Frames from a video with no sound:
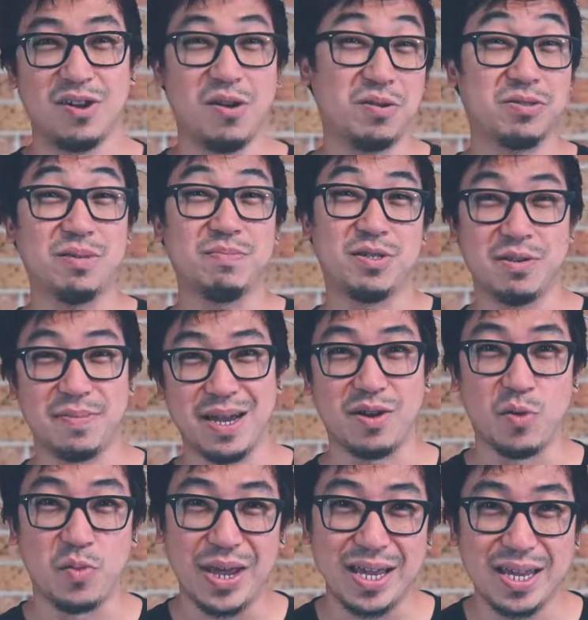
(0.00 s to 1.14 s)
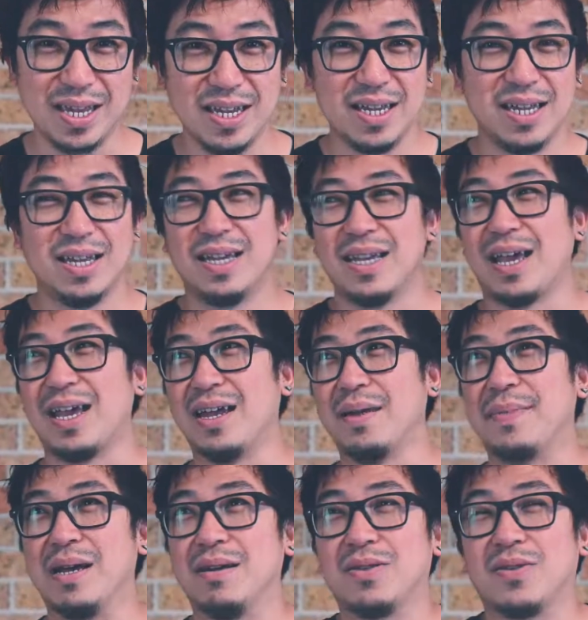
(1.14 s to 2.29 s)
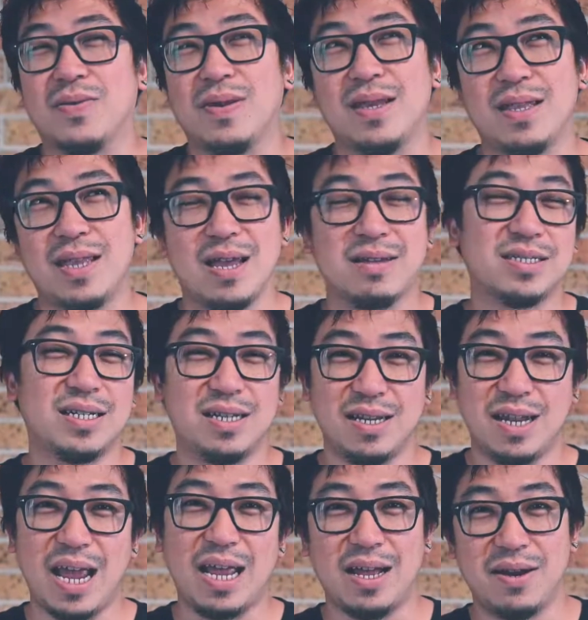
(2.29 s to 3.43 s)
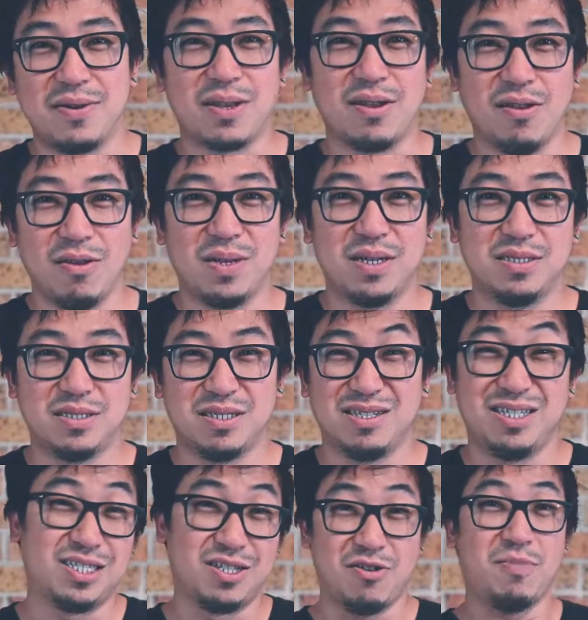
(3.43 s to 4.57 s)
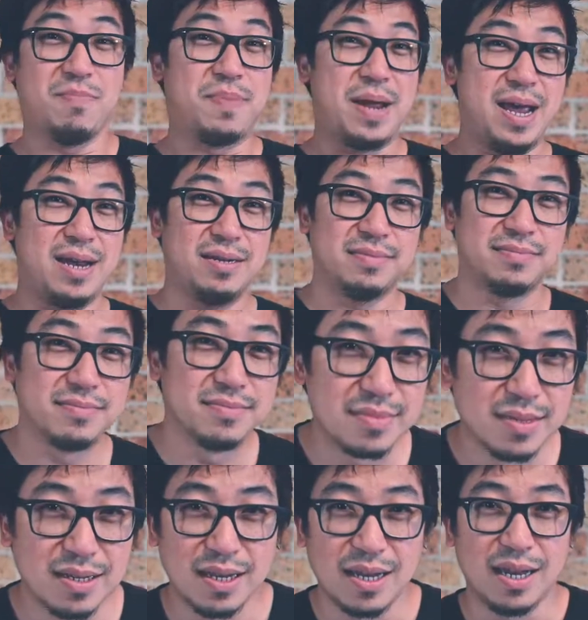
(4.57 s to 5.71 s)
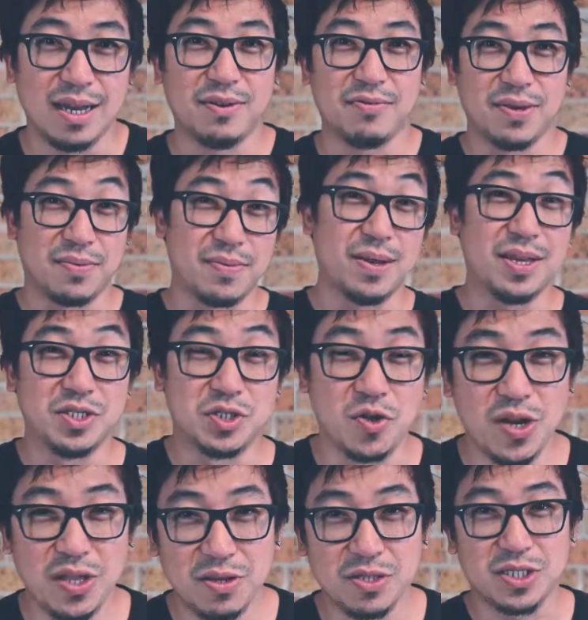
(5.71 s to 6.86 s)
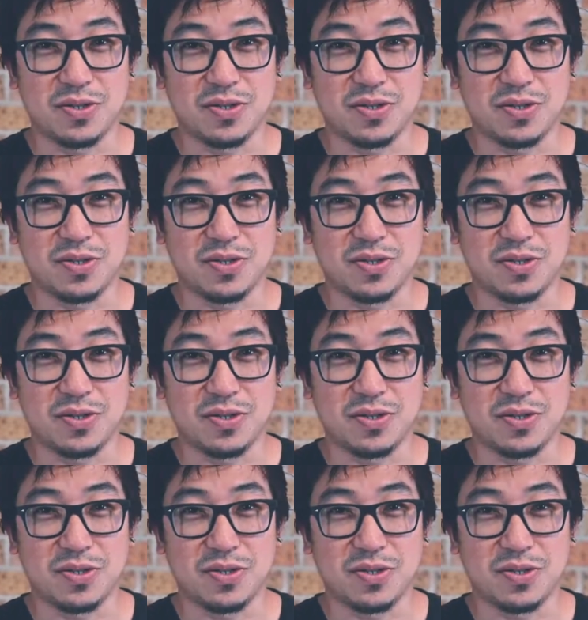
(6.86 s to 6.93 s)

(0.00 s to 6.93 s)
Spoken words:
Whole trip took about a week and about 3,800 kilometers, so it's not bad. And we really enjoyed this